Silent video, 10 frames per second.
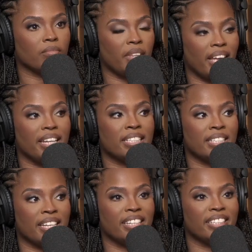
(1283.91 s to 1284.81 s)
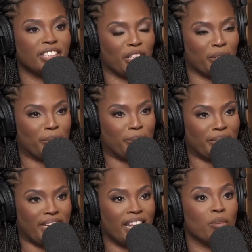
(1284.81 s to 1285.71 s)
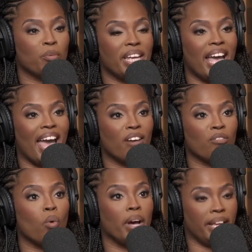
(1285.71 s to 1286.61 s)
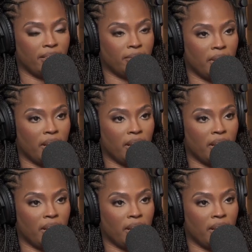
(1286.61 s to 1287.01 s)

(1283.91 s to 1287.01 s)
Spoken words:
That is then sealed, and we have one